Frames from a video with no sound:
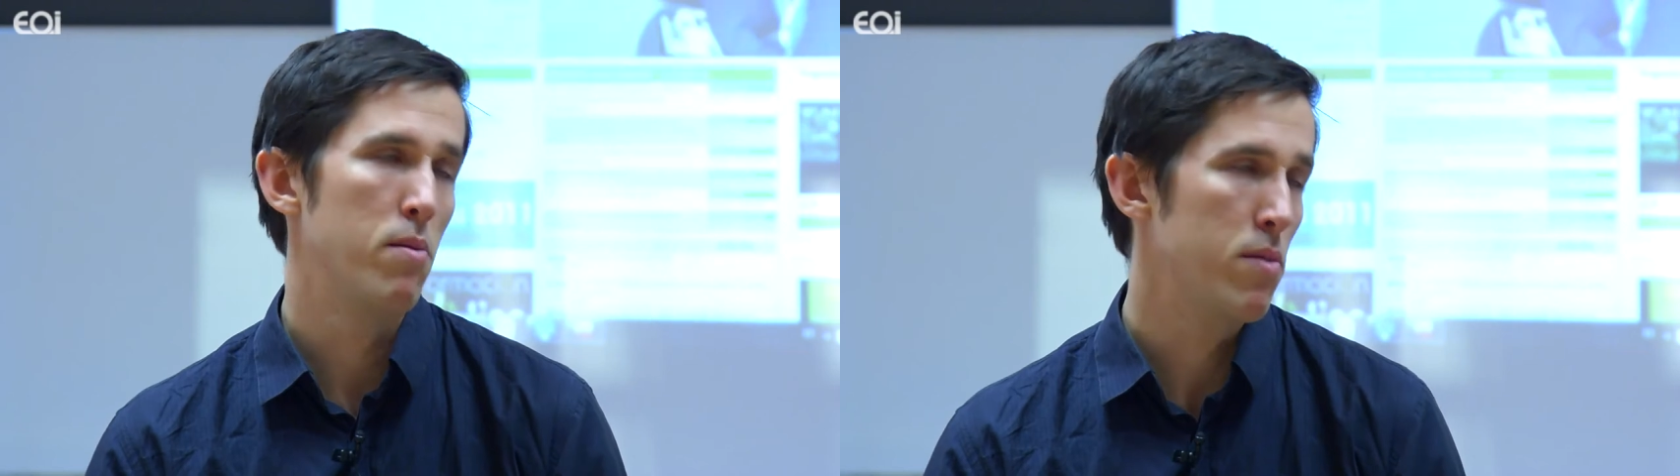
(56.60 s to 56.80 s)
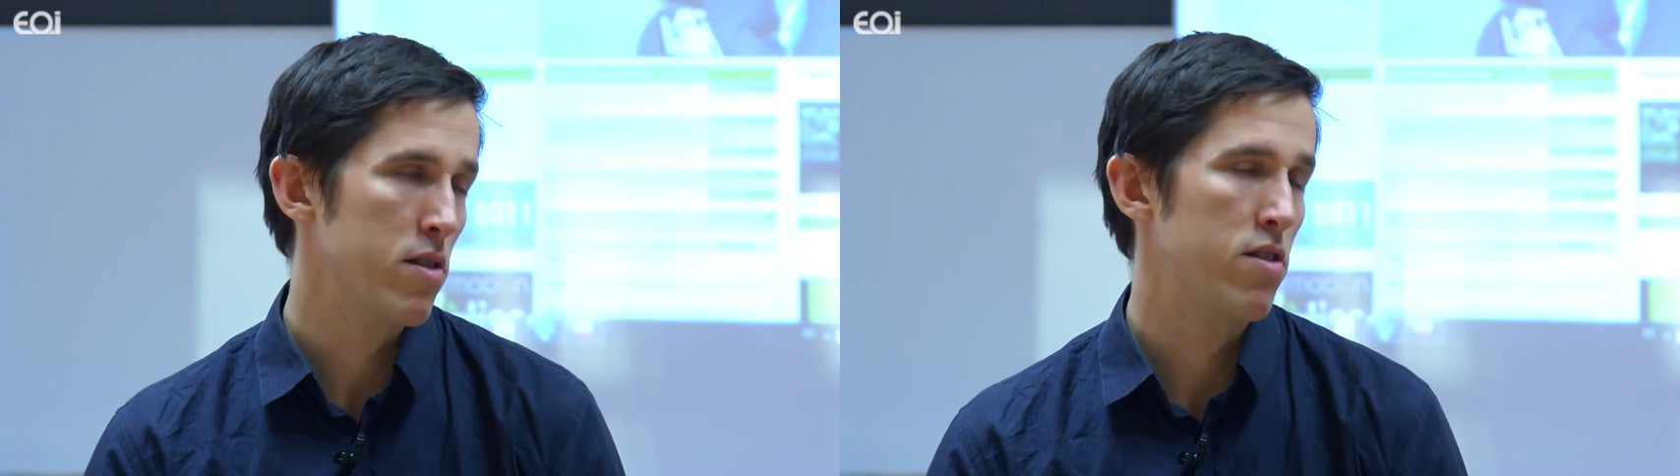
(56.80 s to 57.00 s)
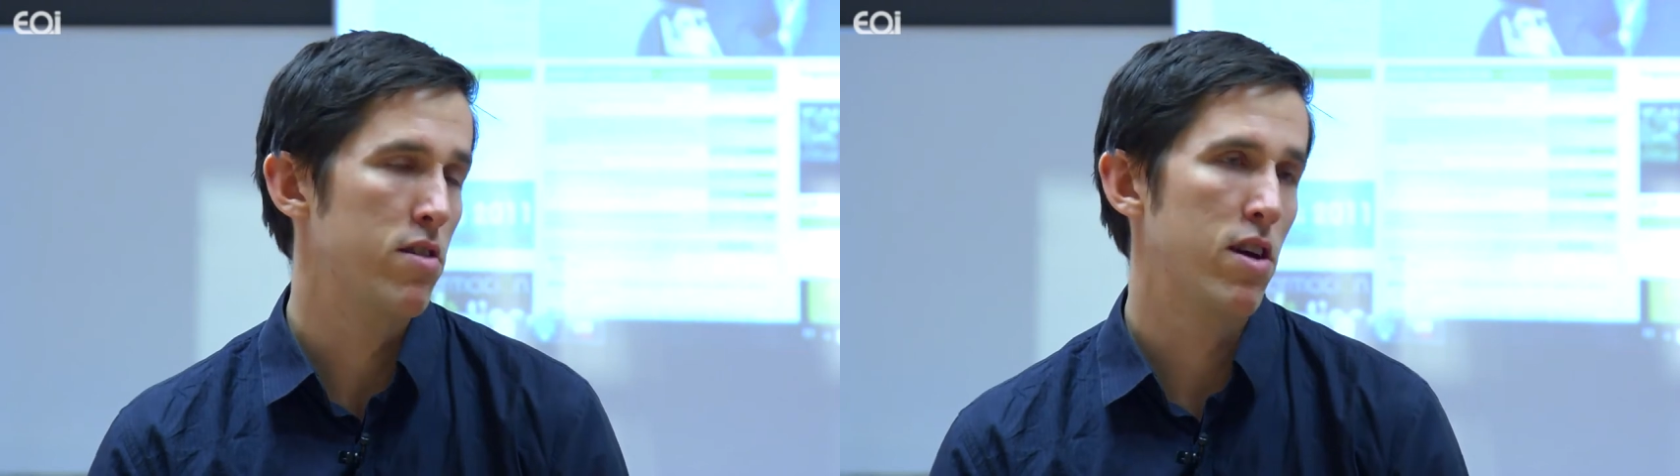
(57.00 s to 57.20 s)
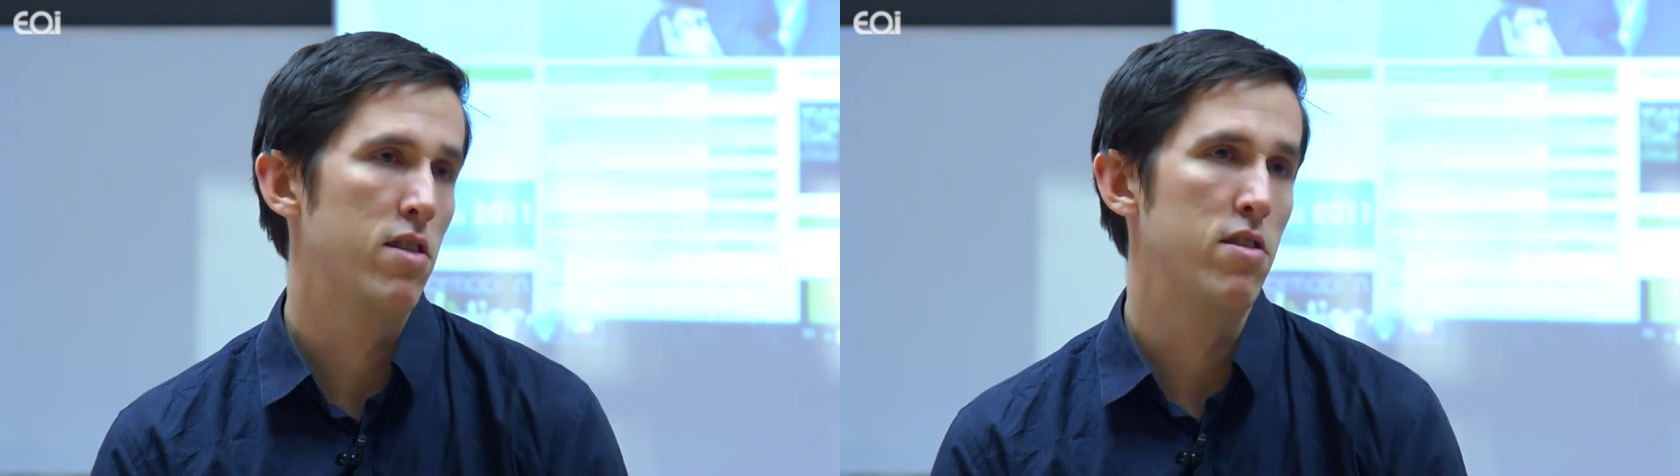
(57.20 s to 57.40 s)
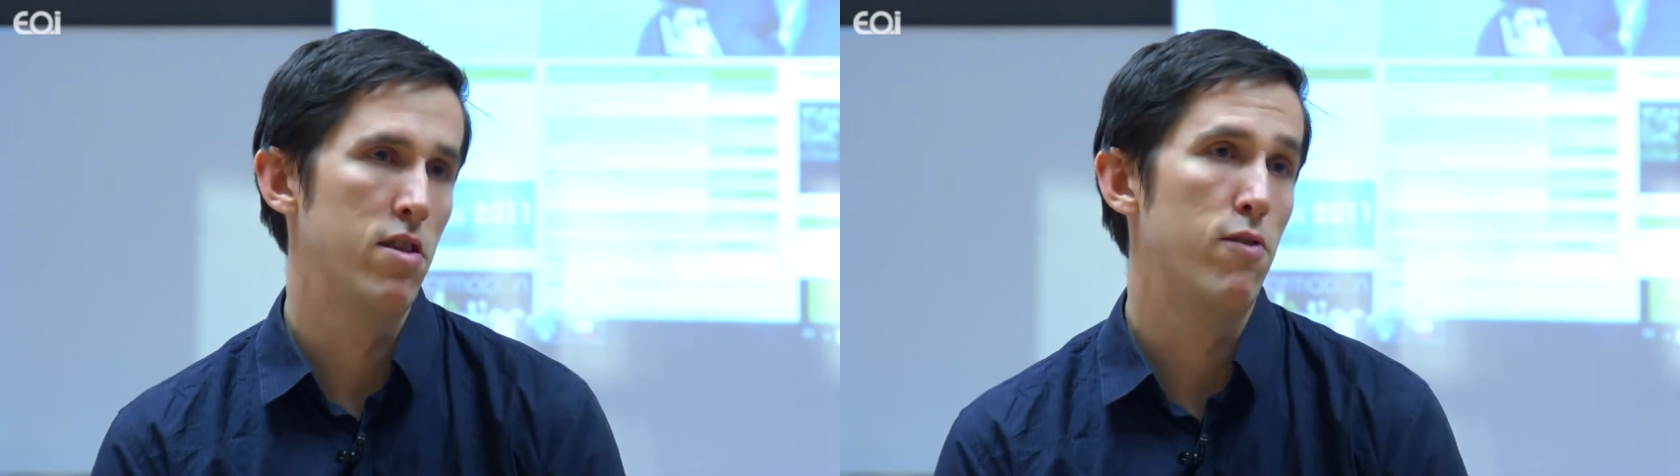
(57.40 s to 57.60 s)

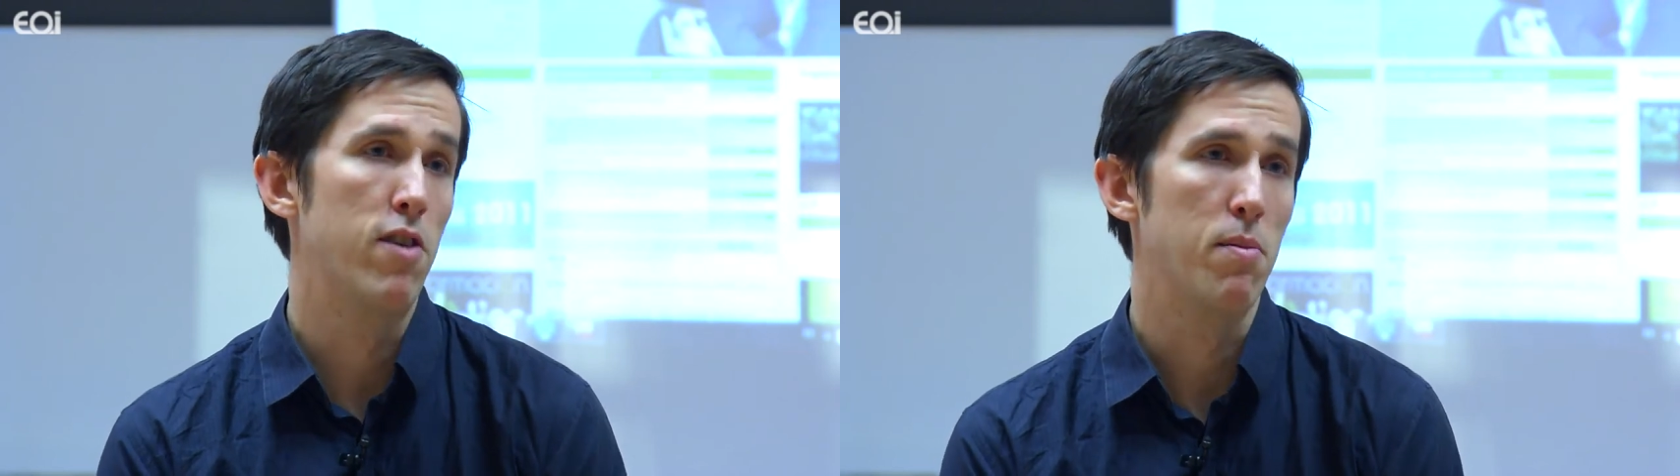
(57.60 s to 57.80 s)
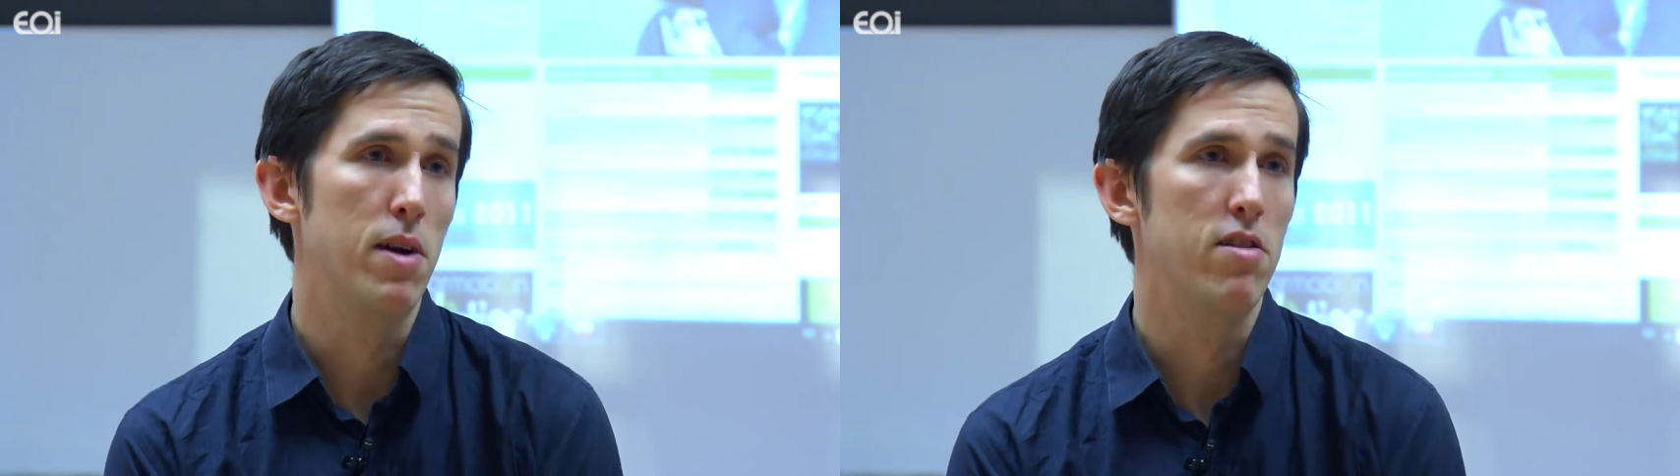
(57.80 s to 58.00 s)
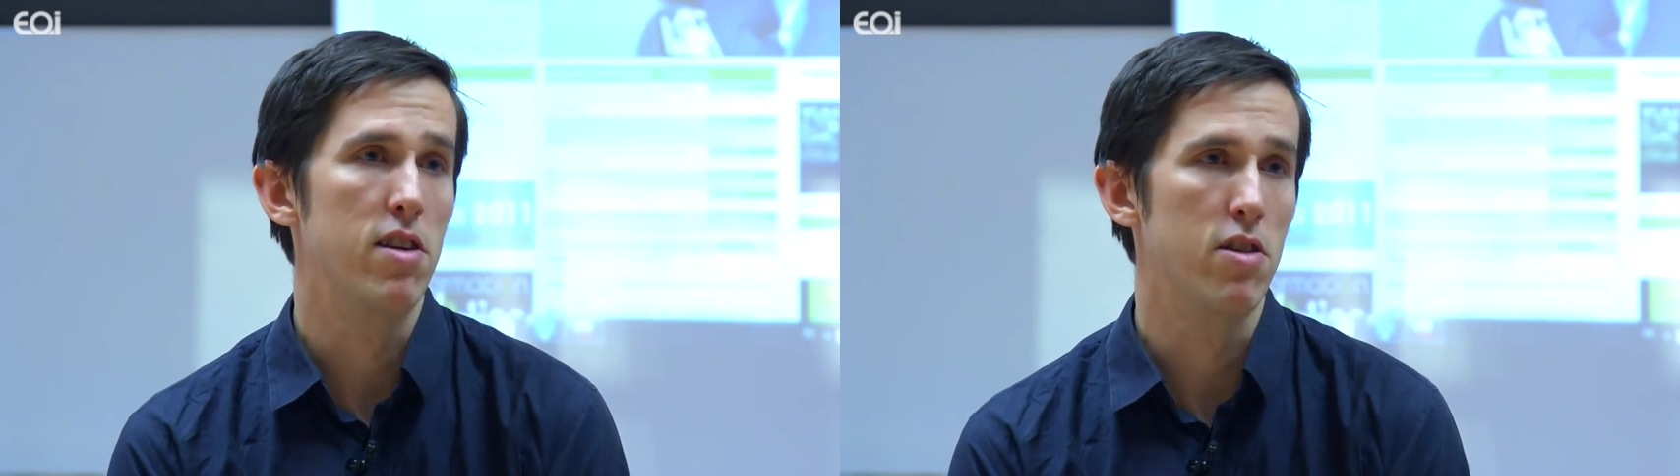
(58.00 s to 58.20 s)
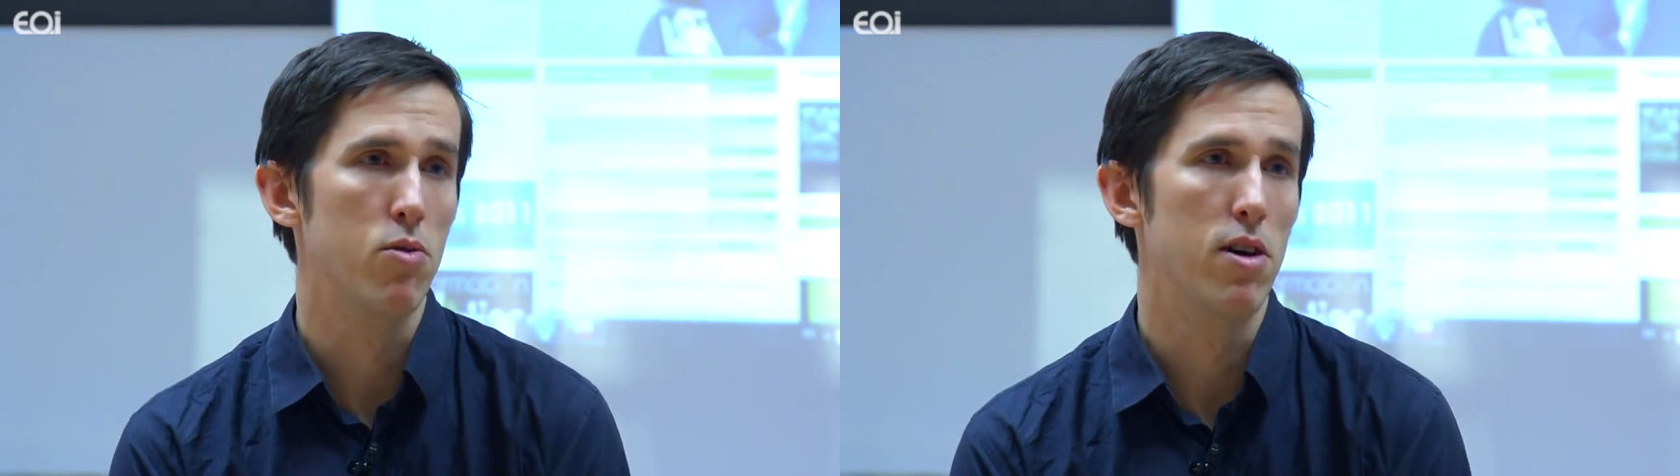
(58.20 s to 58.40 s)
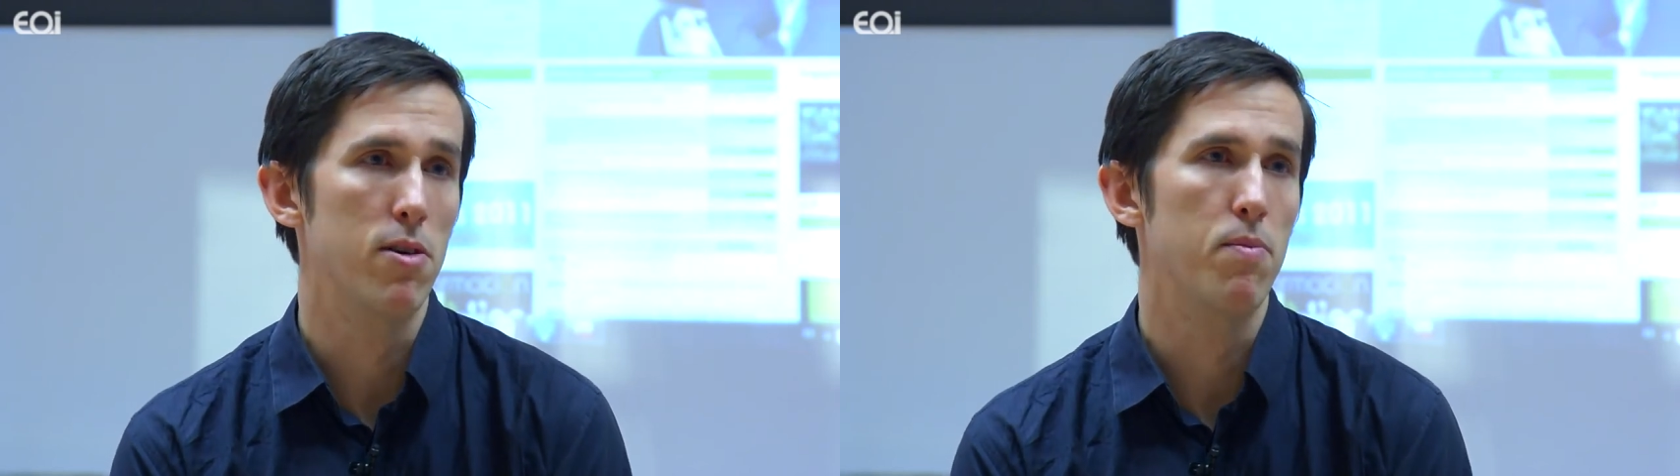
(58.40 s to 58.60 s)
societies are fragmenting as well.